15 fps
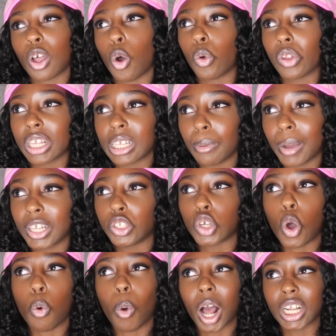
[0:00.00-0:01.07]
The only time I
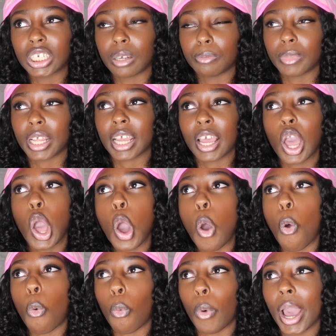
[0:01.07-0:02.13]
don't watch something
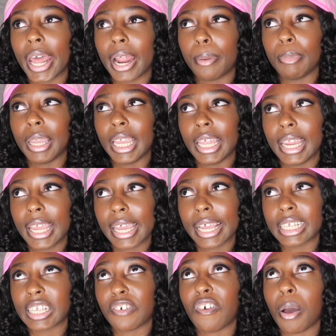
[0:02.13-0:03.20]
when I'm eating
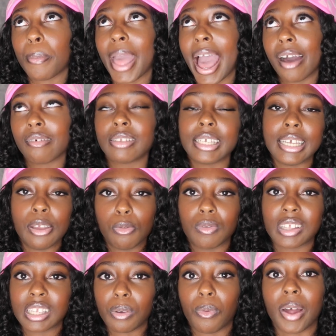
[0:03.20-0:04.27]
is if I'm out to eat
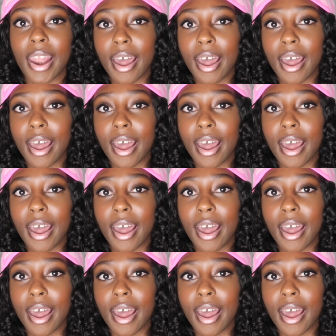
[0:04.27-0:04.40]
with someone